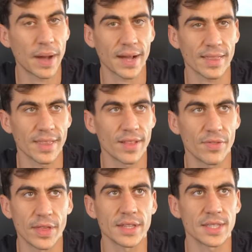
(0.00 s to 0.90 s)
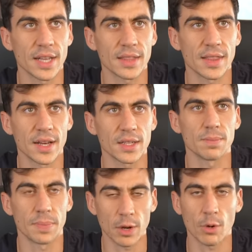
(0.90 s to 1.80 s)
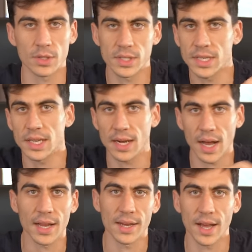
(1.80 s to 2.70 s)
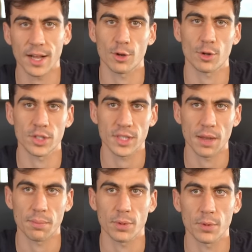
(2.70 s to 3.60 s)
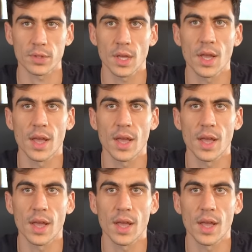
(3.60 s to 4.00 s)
Back then they said that because he ran across Cyprus